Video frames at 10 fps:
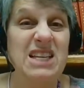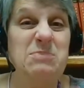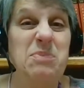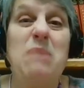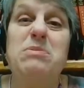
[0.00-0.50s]

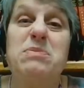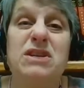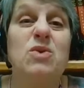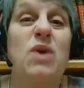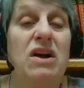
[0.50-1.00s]
He's
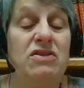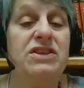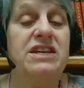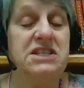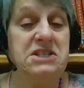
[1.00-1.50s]
probably the
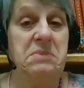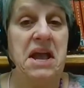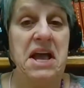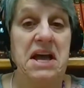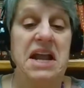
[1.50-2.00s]
wealthiest
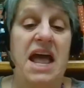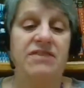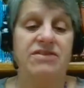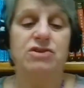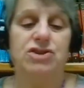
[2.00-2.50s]
man
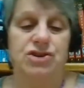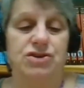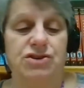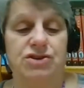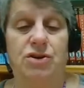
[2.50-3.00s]
at their
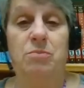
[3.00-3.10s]
church,